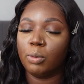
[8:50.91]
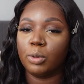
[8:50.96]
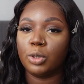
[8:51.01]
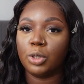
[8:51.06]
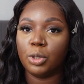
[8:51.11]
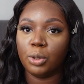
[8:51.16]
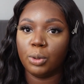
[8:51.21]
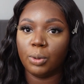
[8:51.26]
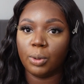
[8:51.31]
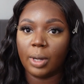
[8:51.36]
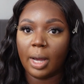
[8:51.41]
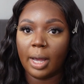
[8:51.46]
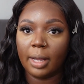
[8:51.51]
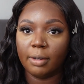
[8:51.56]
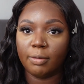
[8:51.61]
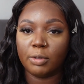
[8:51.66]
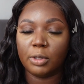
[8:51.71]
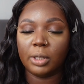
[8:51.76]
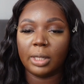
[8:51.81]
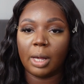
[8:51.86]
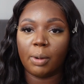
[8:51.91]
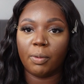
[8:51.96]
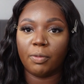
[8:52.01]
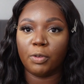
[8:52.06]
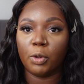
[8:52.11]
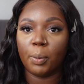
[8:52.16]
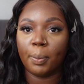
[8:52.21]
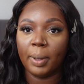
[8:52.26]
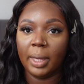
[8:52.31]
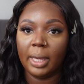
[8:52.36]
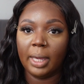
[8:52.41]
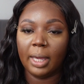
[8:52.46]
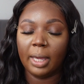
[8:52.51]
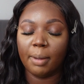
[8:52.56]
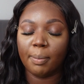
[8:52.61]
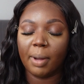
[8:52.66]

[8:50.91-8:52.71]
to kind of do that with your peer.